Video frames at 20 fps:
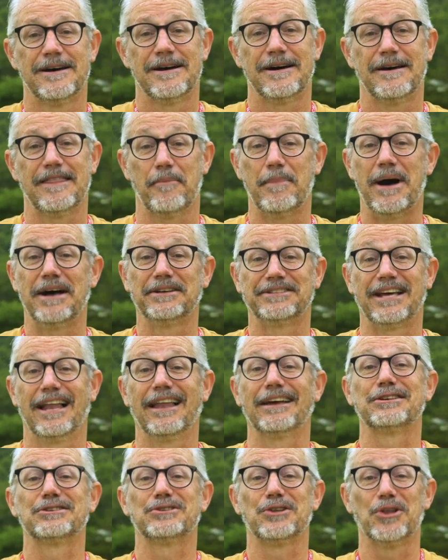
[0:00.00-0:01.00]
That might
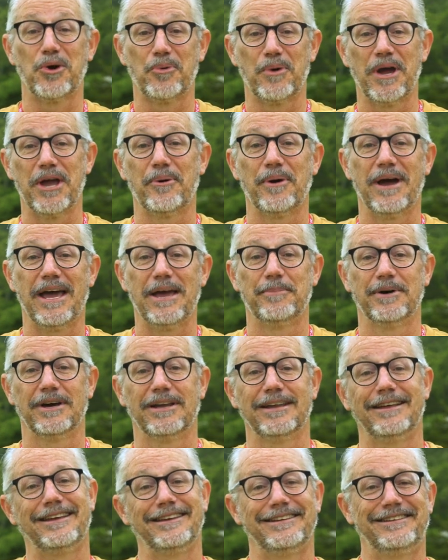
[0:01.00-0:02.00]
sound like it's a long way away,
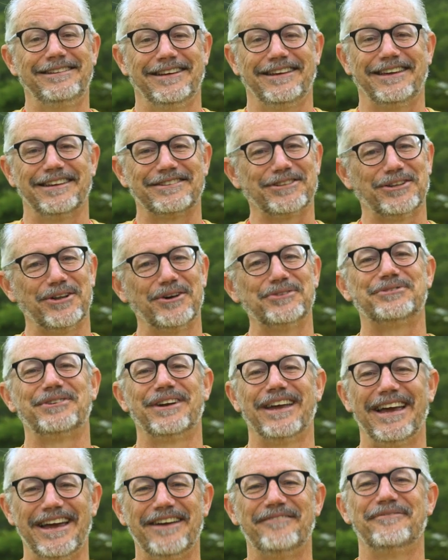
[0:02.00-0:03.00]
but it gets
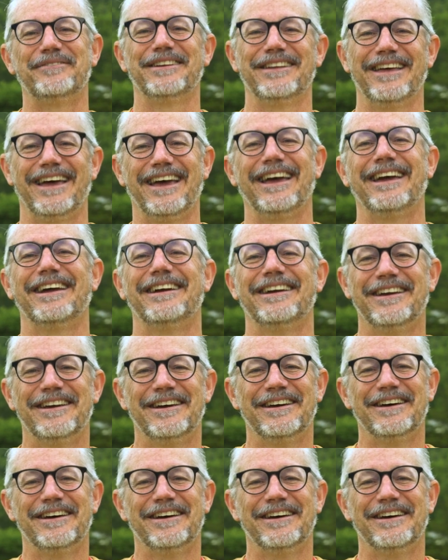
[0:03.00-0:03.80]
closer every day.